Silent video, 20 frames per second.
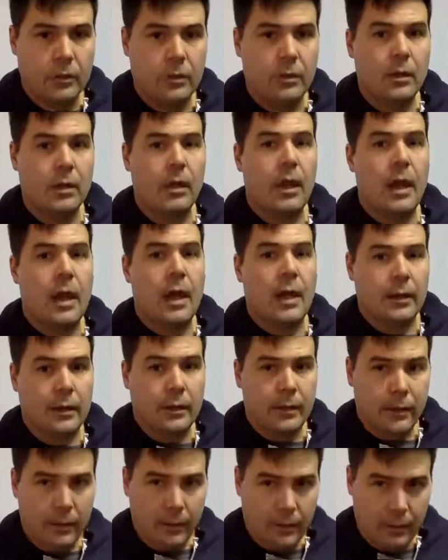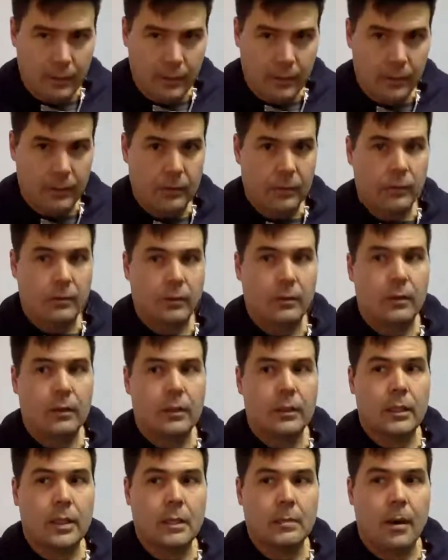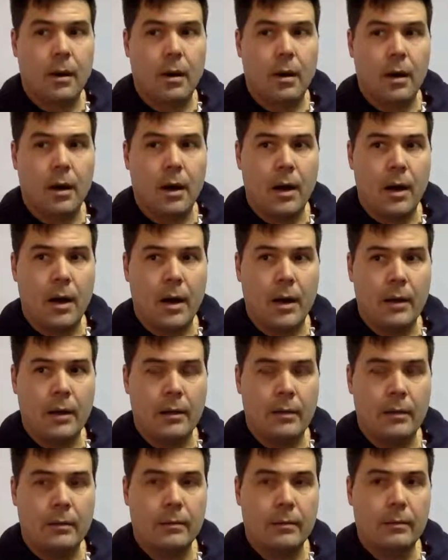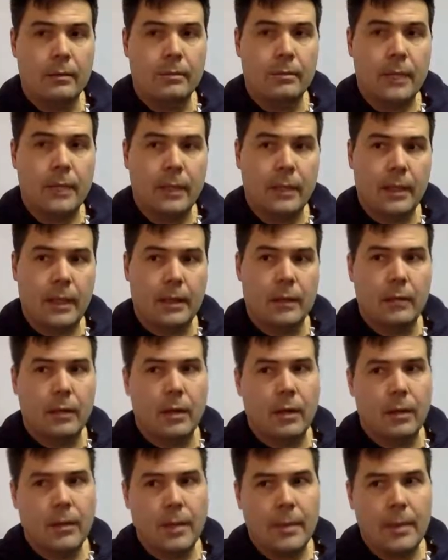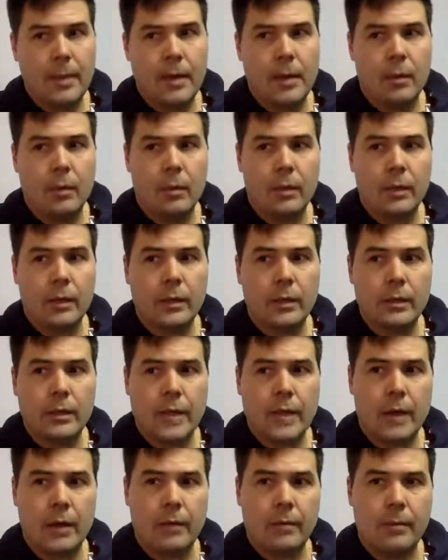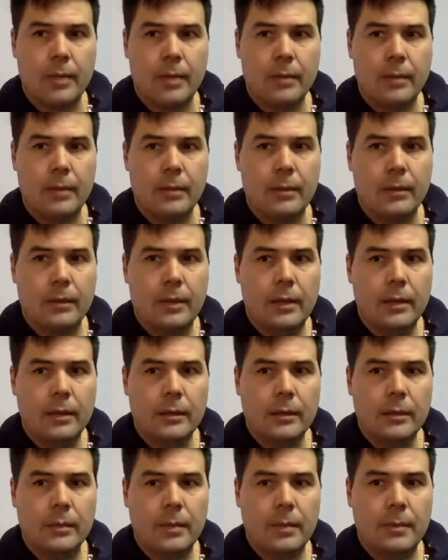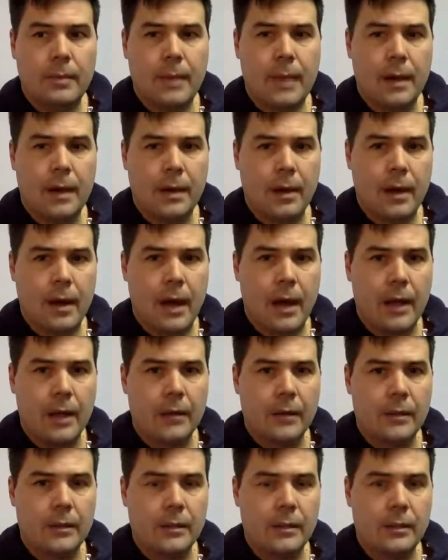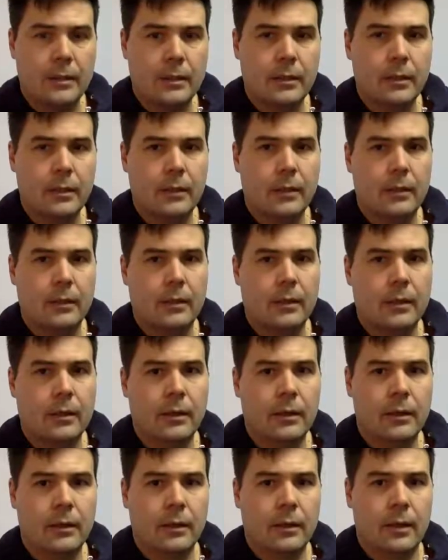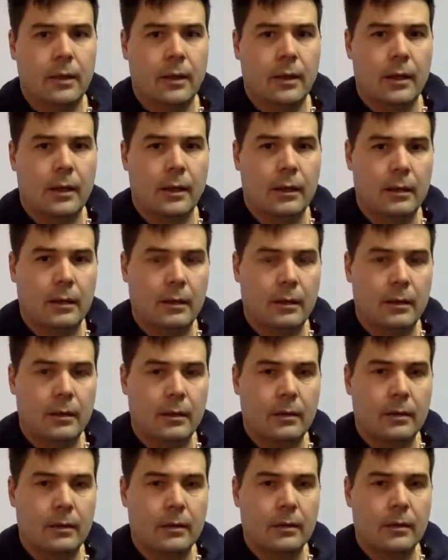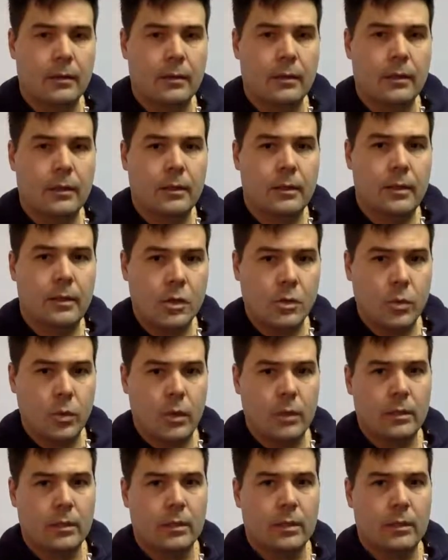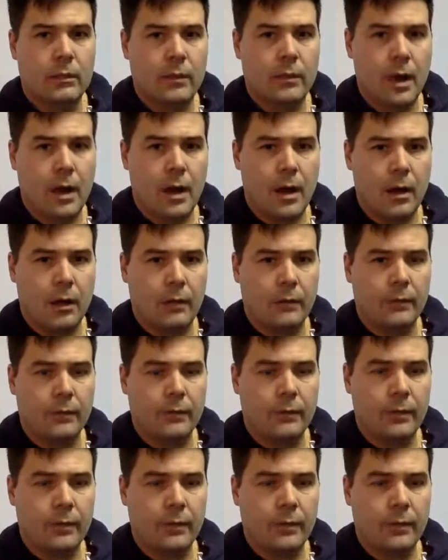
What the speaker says: like keep on being like, well, maybe I'll work this out or maybe things will be better, I could see it continuing to devolve.